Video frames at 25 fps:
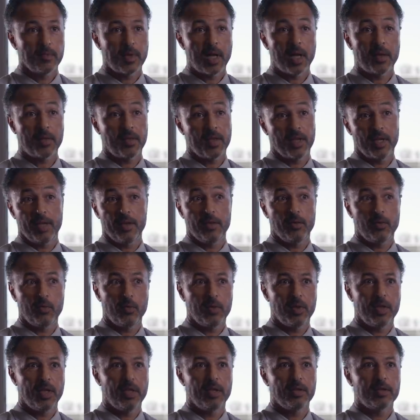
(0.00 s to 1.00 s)
I think you
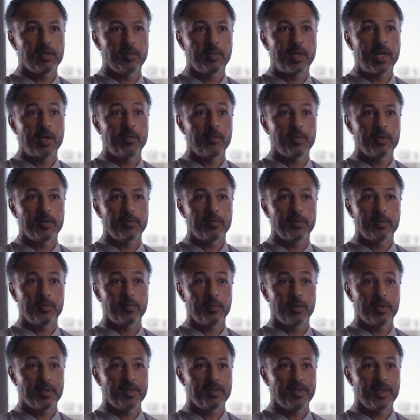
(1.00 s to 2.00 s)
will hear some
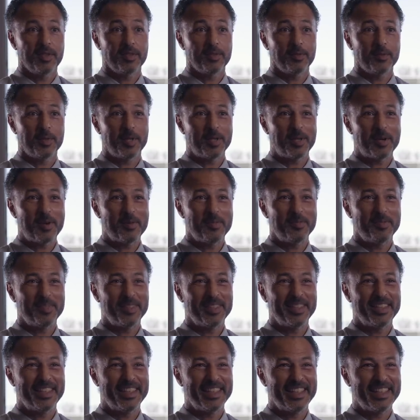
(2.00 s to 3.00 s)
announcements this week,
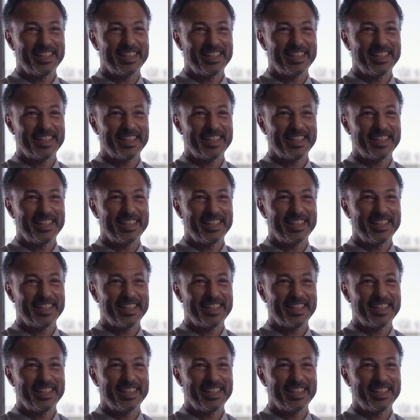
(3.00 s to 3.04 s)
hopefully.